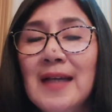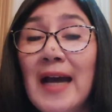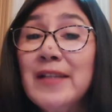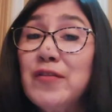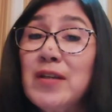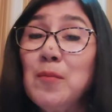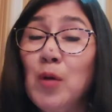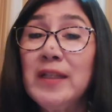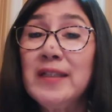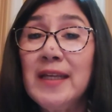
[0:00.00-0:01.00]
I dream
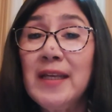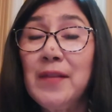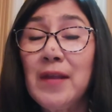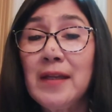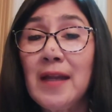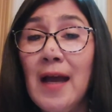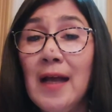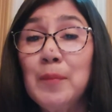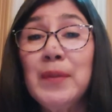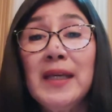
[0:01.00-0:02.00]
one day that
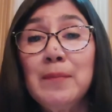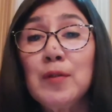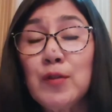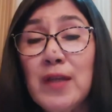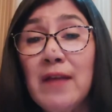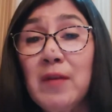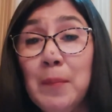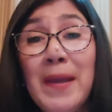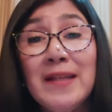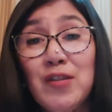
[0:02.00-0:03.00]
I'll be able to have a
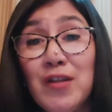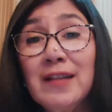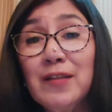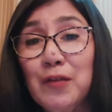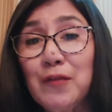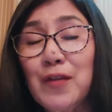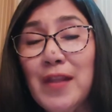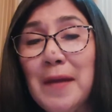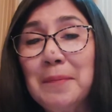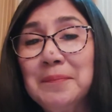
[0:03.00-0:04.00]
pet shelter
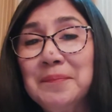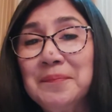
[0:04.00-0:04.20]
for them.